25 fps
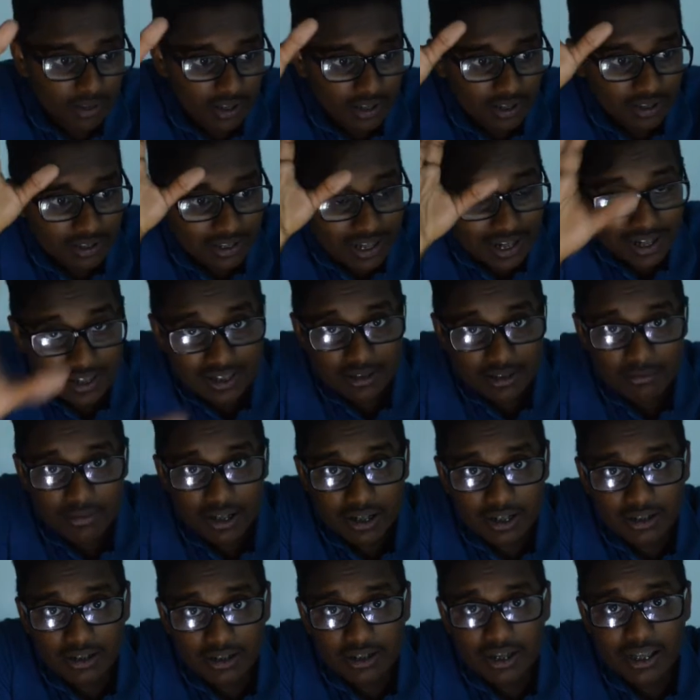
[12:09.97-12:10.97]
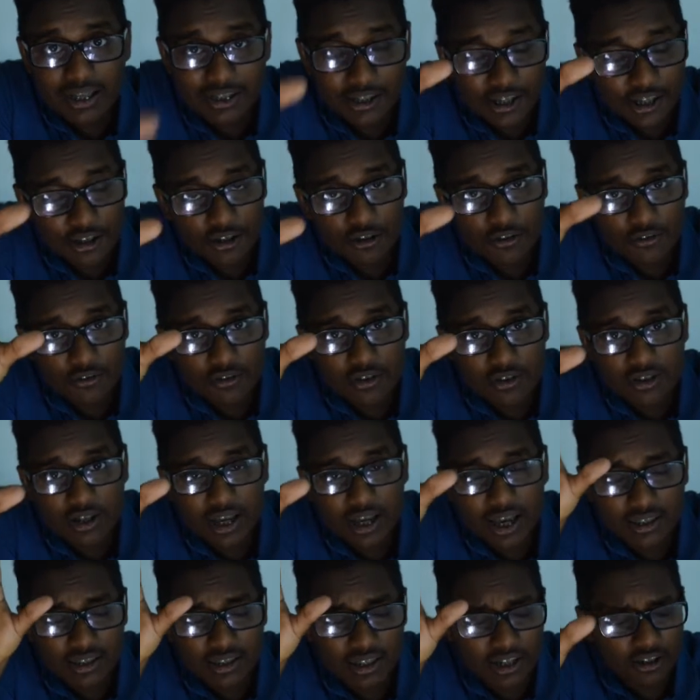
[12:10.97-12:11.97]
That doesn't matter. At the
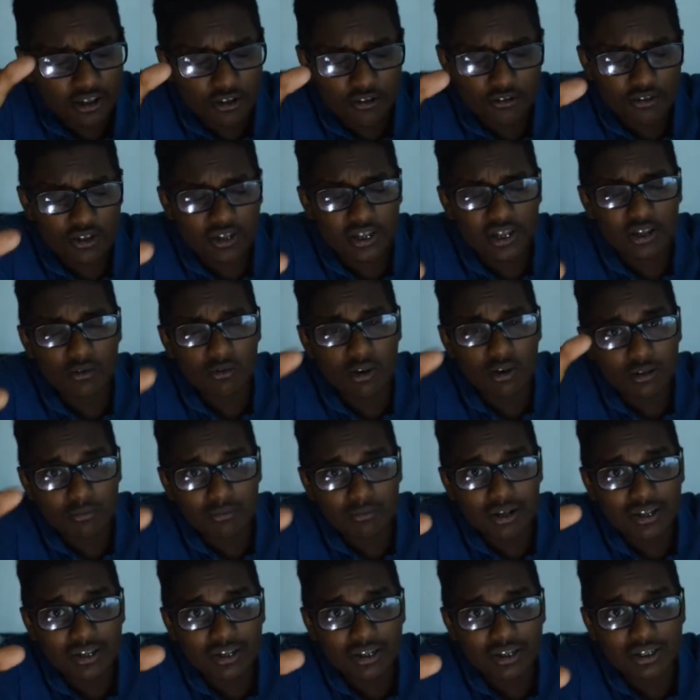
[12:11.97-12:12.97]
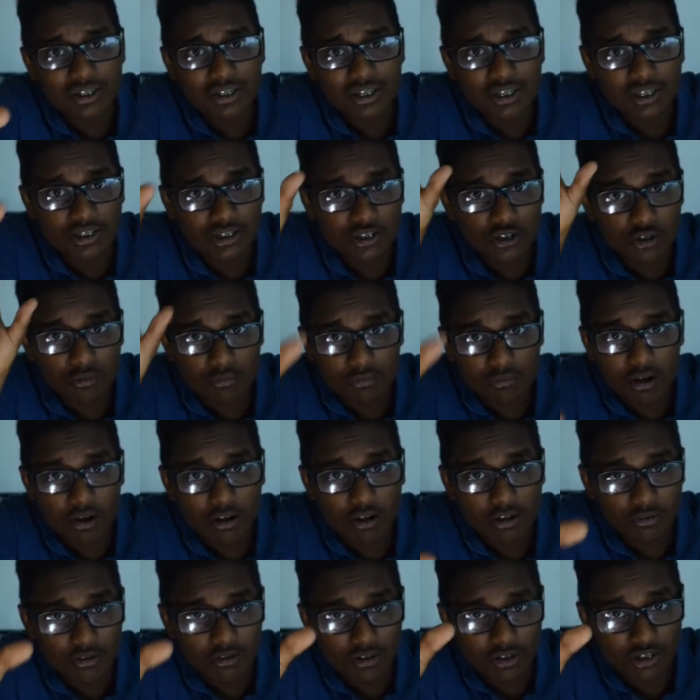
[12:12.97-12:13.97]
end of the day, what matters is your
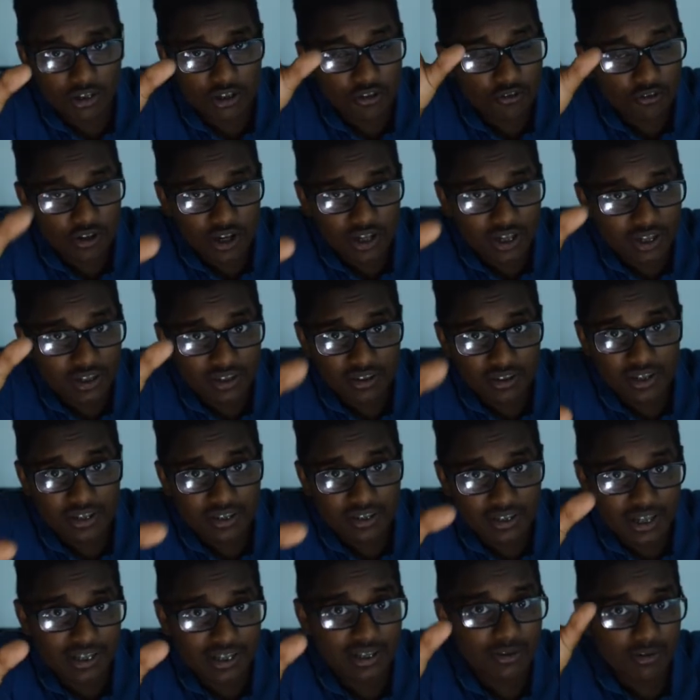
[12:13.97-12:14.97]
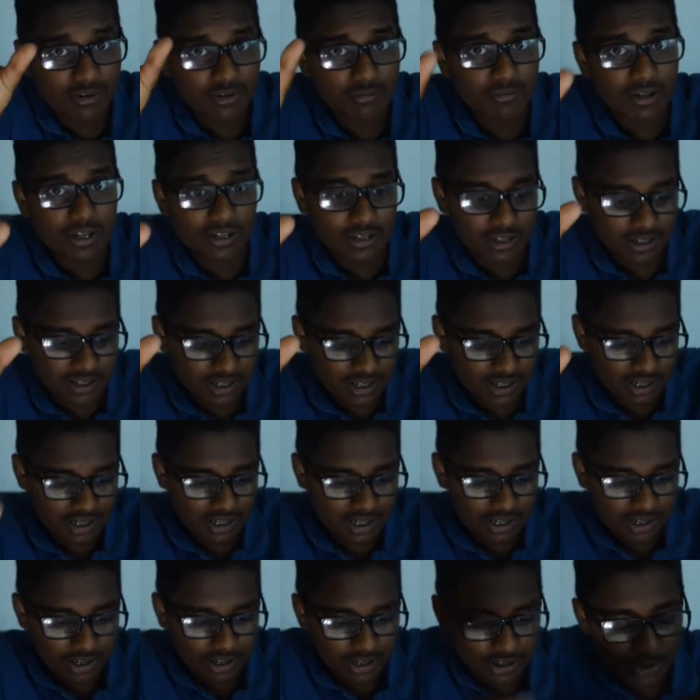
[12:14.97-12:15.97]
mark, your final grade. That's what matters.
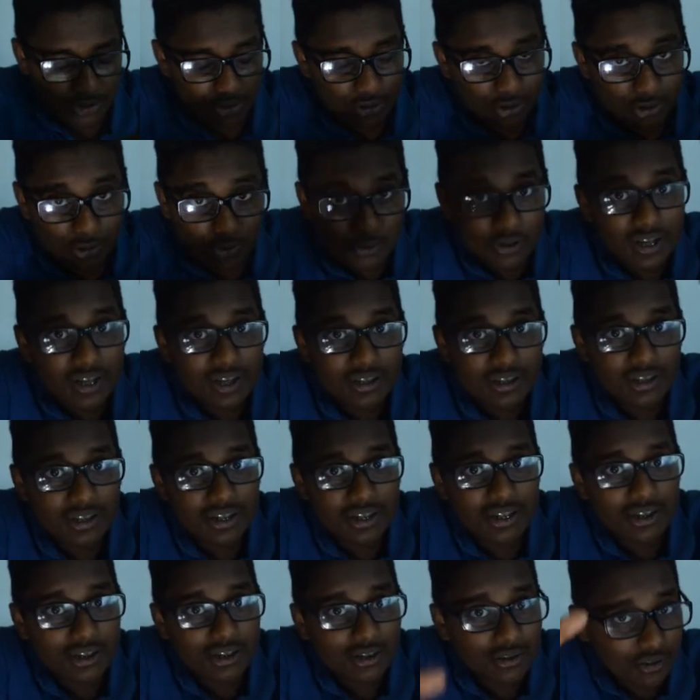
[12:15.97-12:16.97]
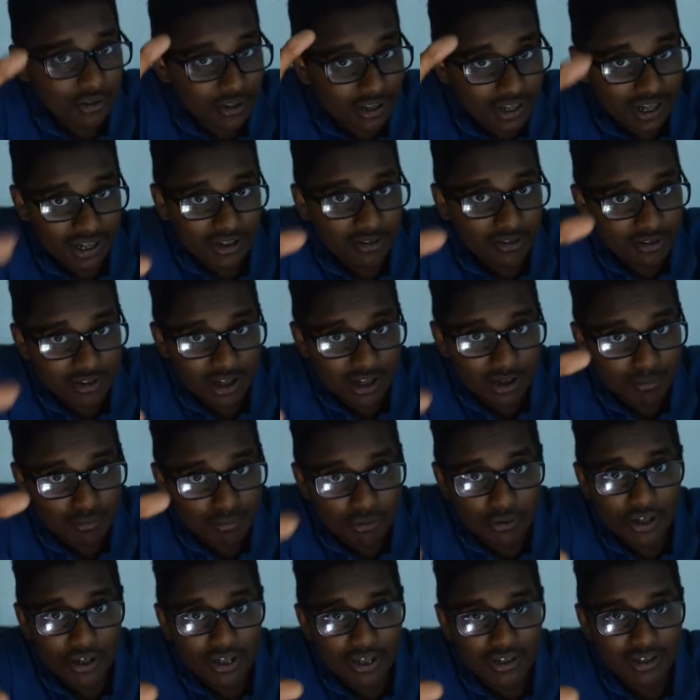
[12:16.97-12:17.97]
So do anything to get to that
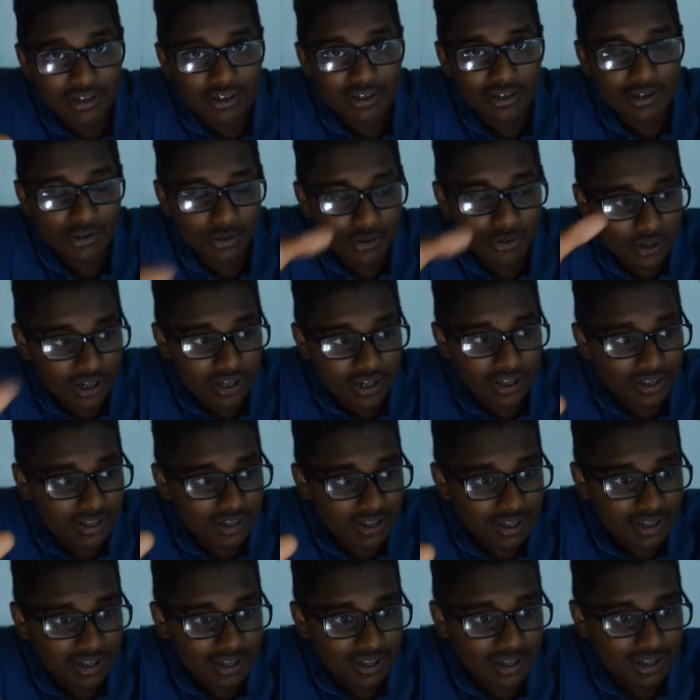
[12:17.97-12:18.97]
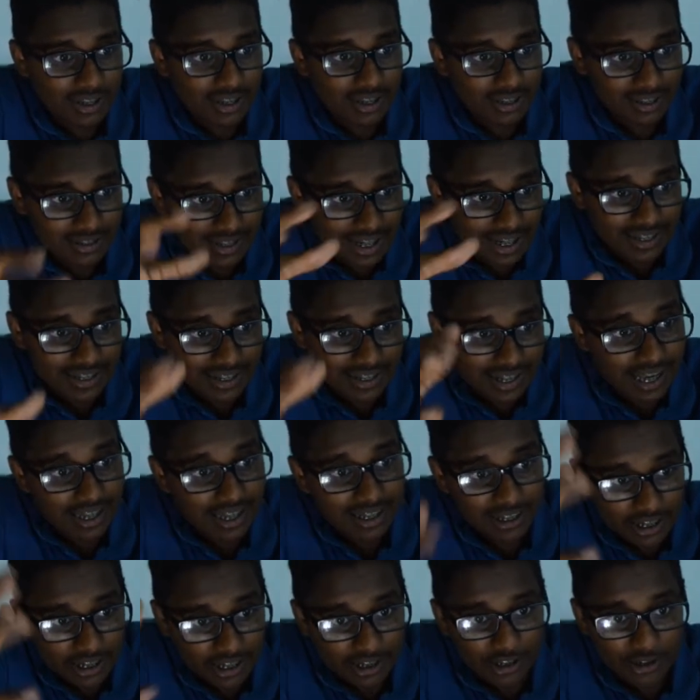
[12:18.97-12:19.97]
point. Do anything that can
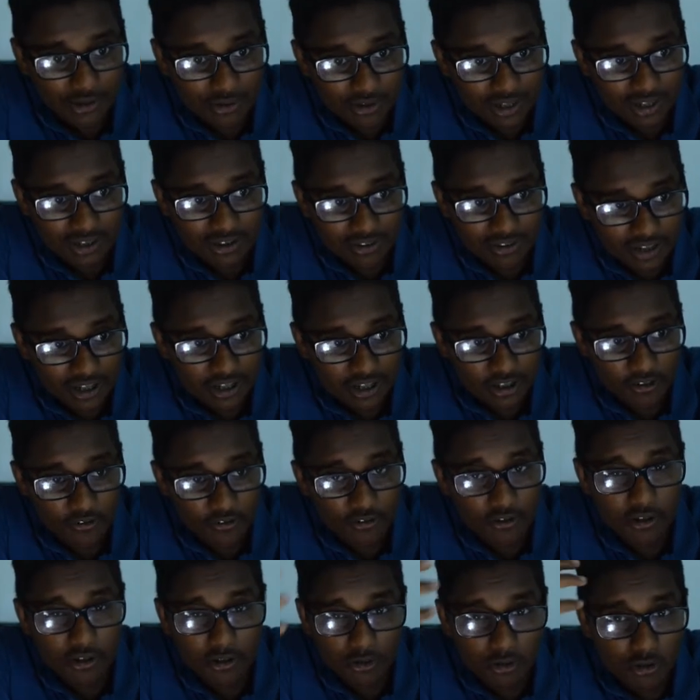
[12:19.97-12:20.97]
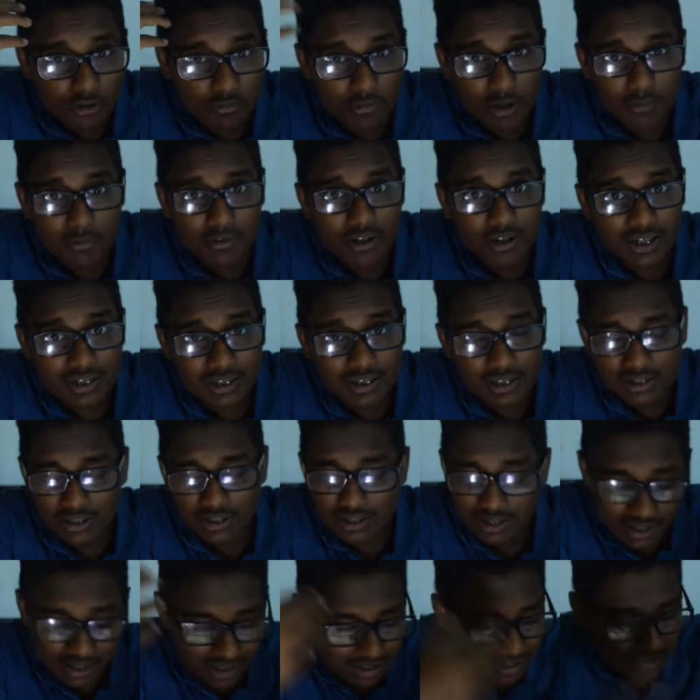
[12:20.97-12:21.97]
get you that grade. If you're a good memorizer,
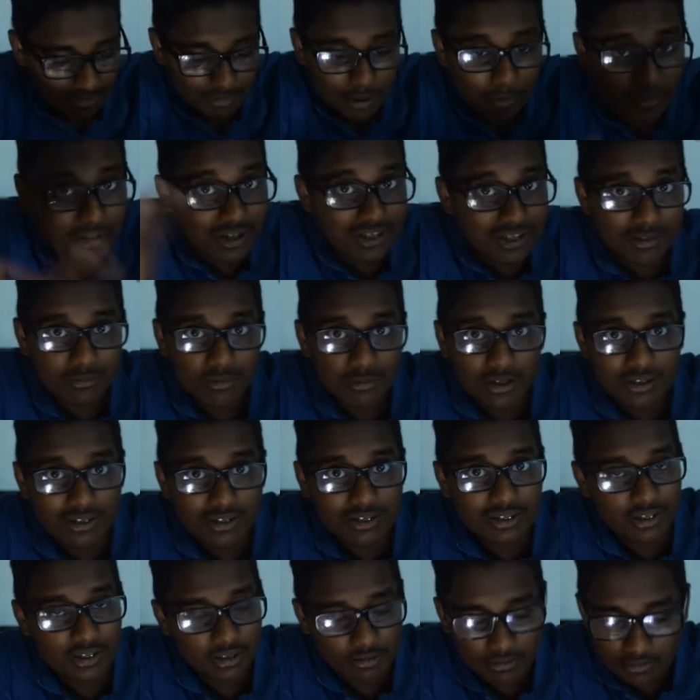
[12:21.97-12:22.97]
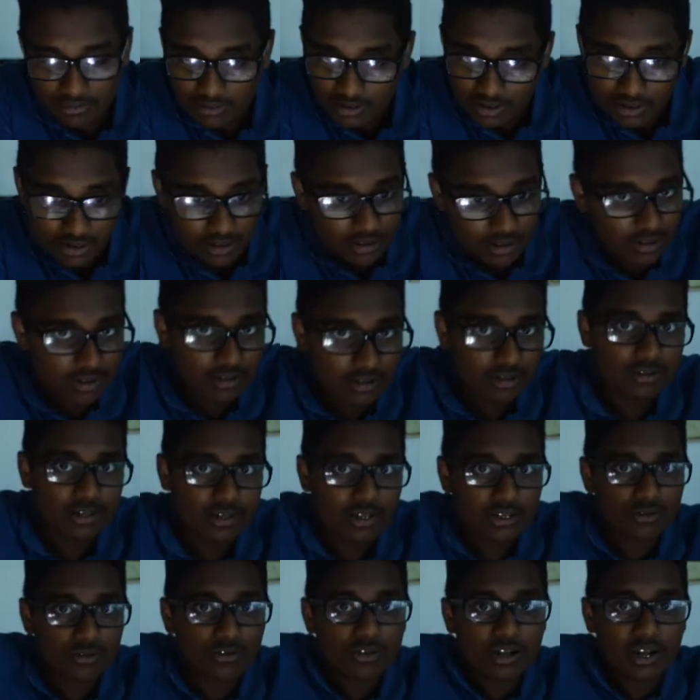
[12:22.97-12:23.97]
memorize the mark scheme. That's
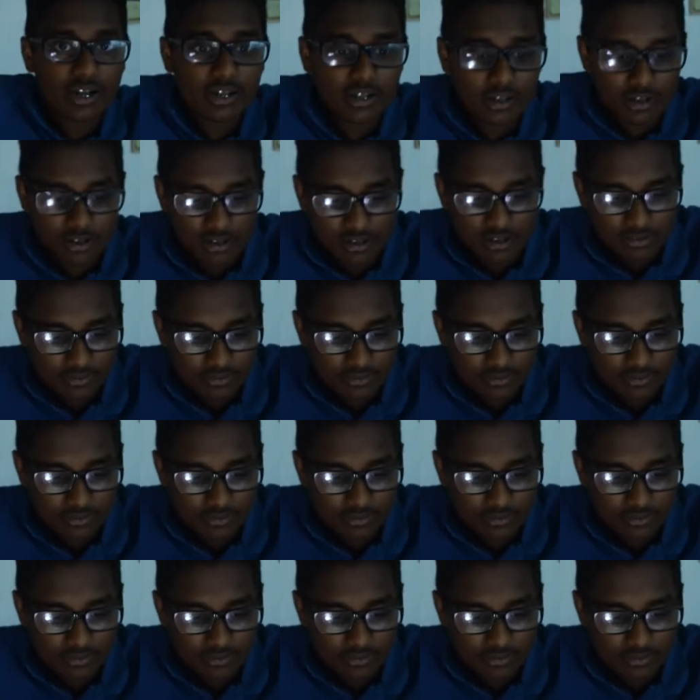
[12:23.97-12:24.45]
a good idea.